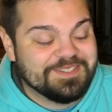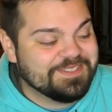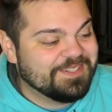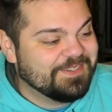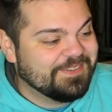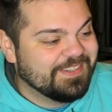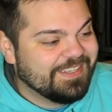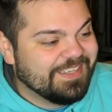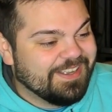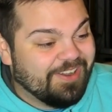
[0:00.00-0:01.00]
So,
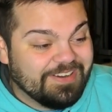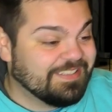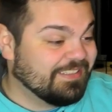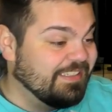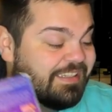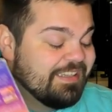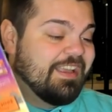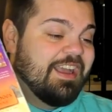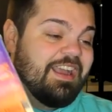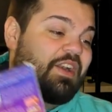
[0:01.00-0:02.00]
honestly,
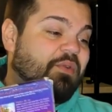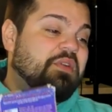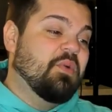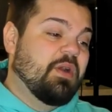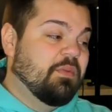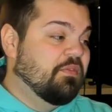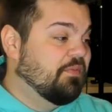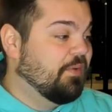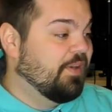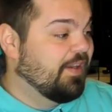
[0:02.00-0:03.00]
I don't know what I'm in
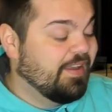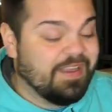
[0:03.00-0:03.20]
for.